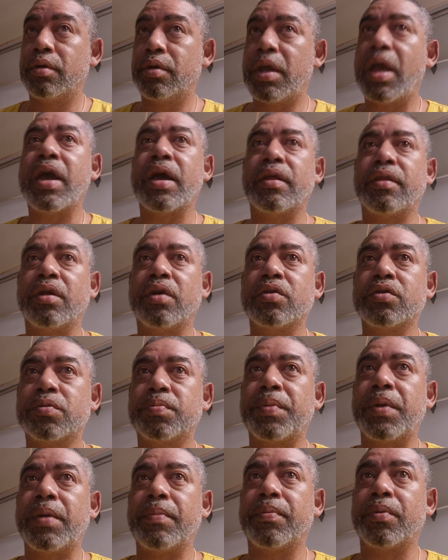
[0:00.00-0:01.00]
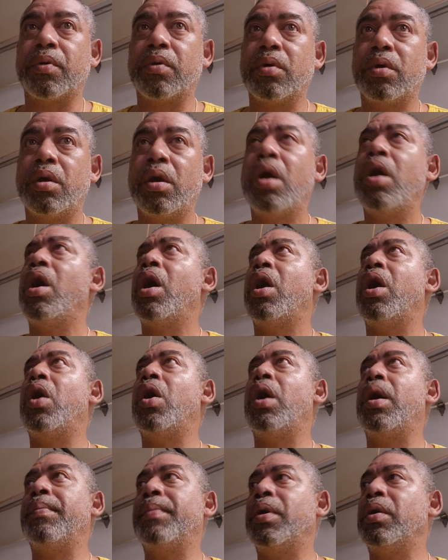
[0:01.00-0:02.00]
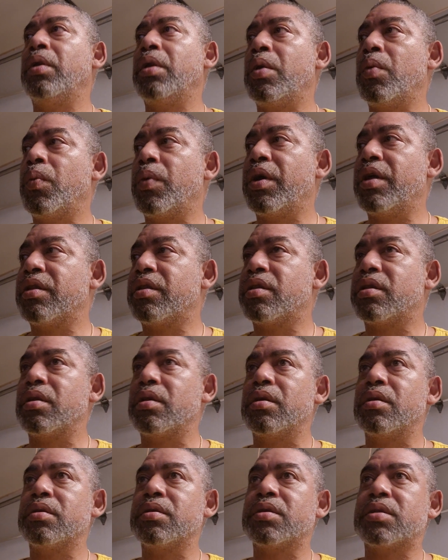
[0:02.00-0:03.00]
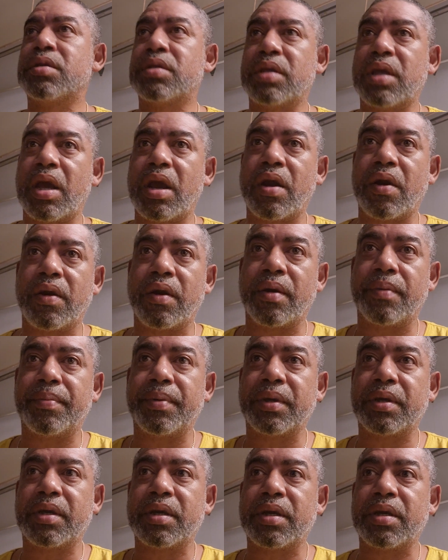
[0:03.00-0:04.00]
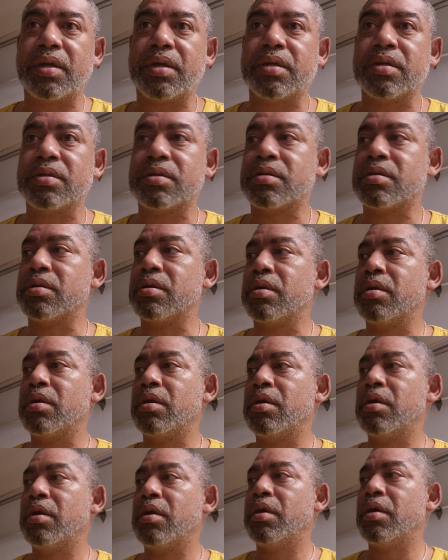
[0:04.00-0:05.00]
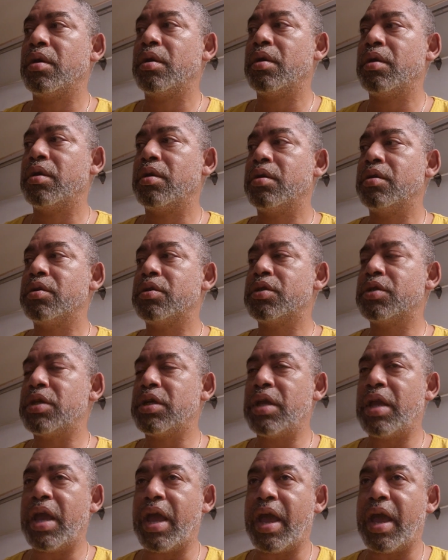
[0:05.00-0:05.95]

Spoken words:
Yeah, those people. Oh, I'm only with Sarah because she